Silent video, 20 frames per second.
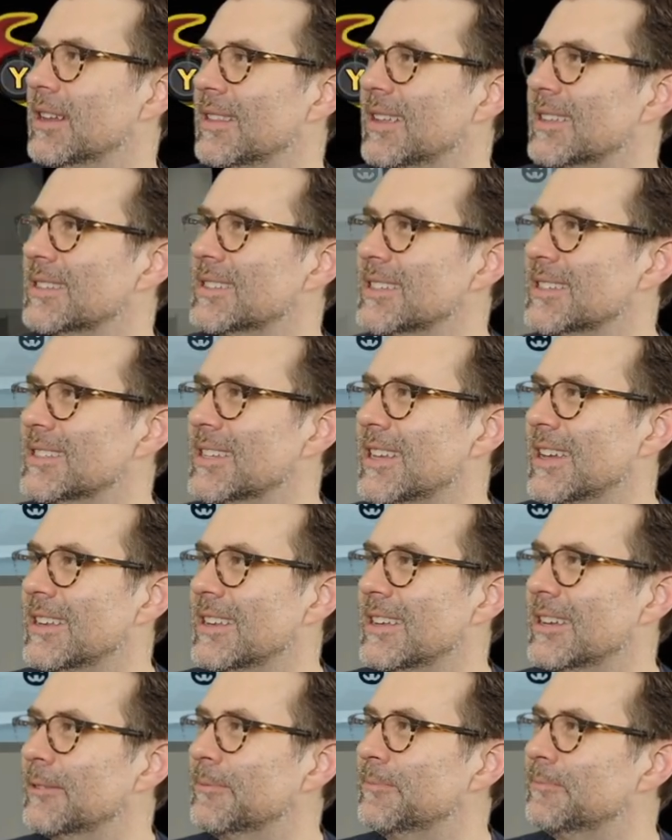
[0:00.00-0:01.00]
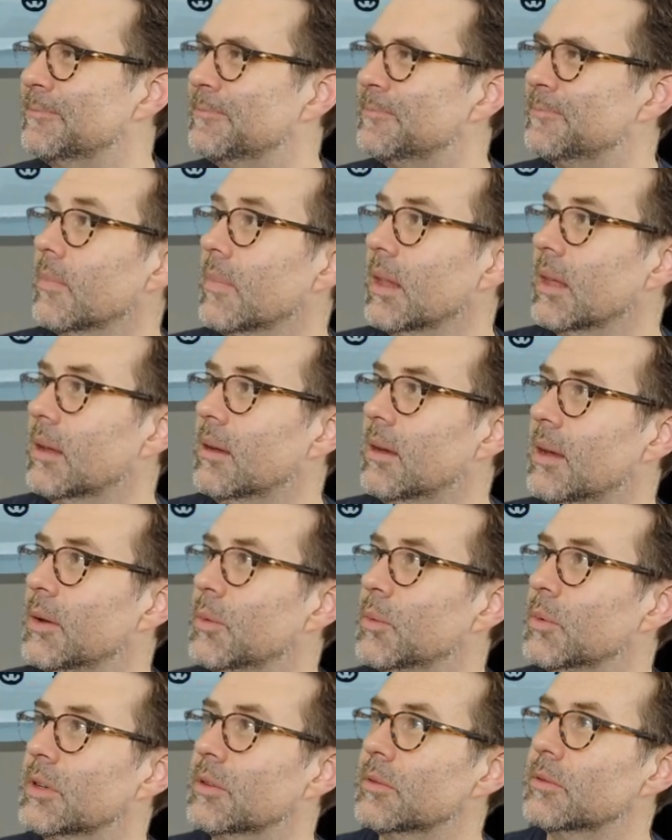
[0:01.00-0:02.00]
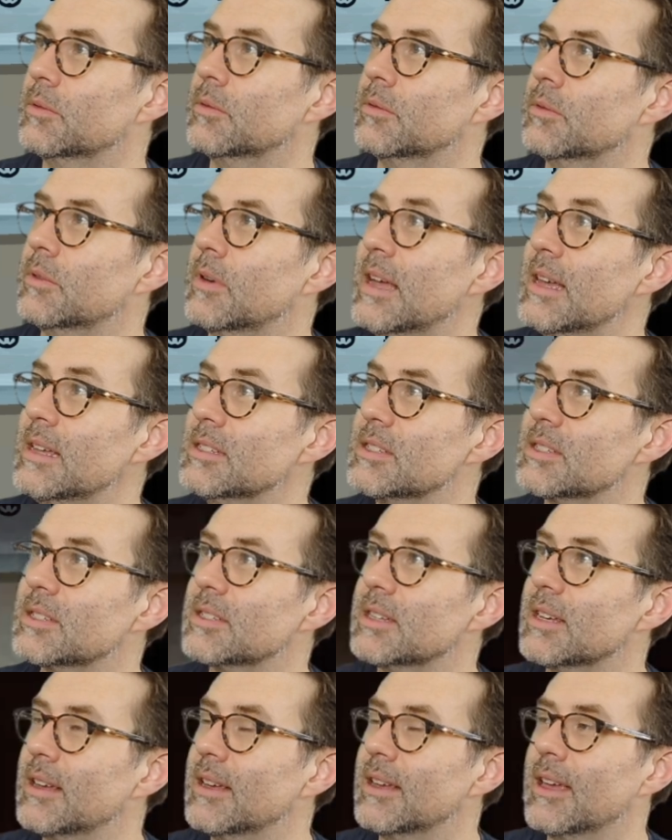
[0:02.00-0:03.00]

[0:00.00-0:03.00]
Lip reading: That's exciting. I will rest.